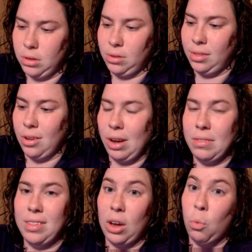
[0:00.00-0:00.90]
so I have
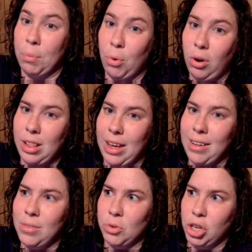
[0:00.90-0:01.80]
to take one more
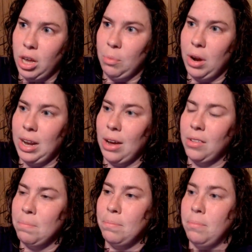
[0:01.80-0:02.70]
class, which I am right now.
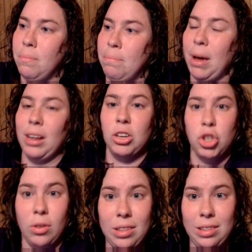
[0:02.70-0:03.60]
It's
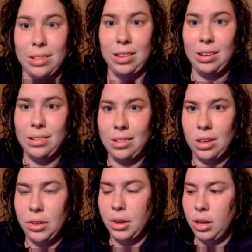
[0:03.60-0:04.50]
biological statistics.
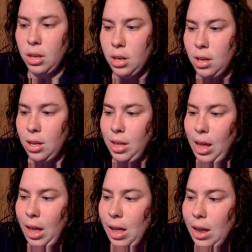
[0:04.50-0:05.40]

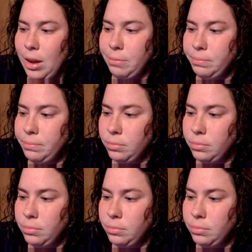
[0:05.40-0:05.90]
And